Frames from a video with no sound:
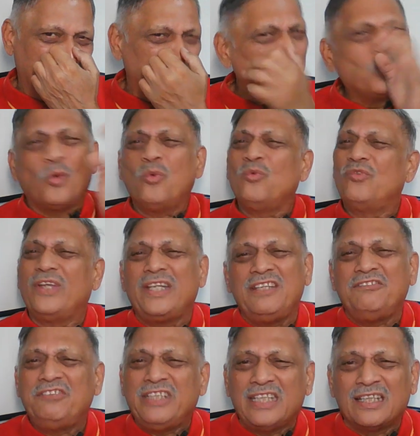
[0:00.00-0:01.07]
though
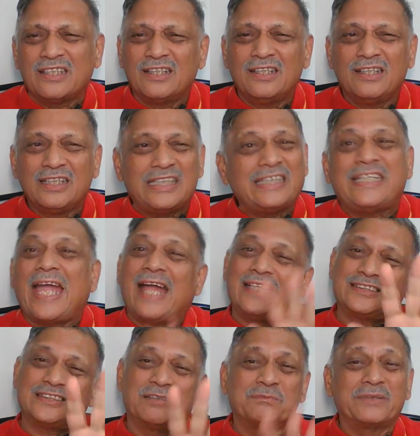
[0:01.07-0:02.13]
very weak, can
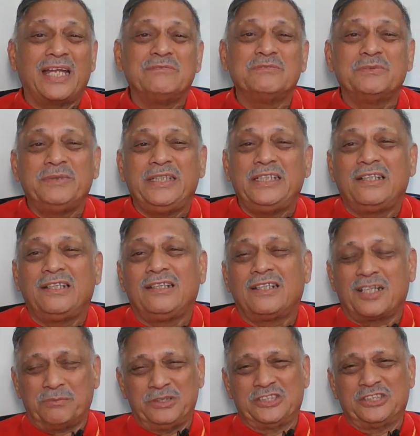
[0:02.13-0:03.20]
sometimes be
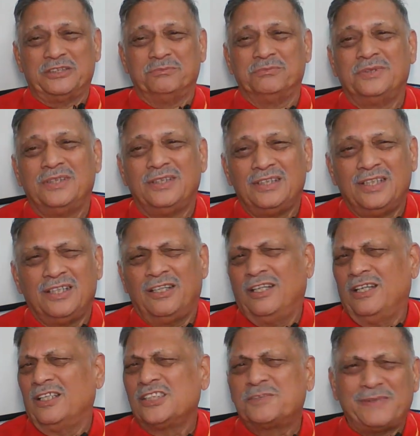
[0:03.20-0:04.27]
troublesome,
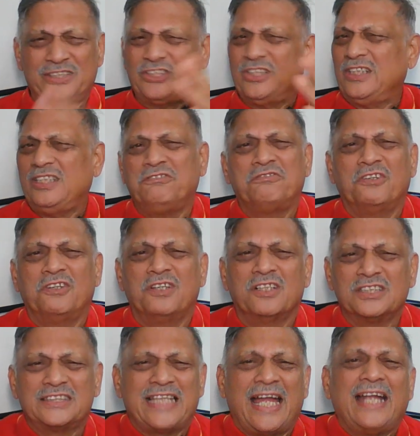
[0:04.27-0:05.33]
especially
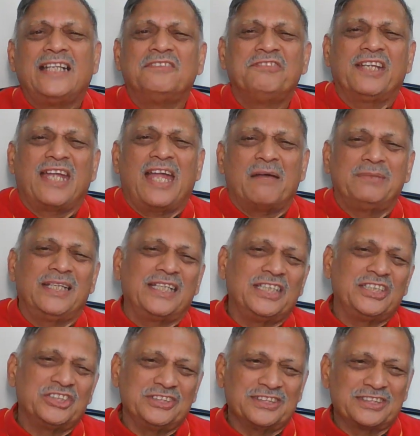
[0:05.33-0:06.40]
for scientific
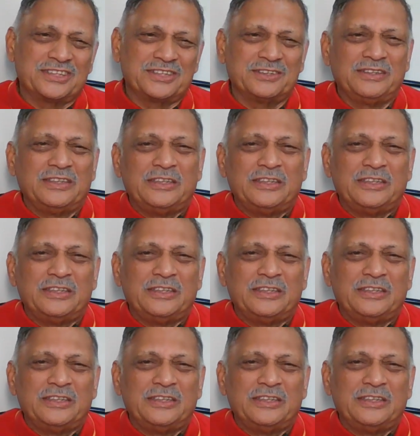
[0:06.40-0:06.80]
applications.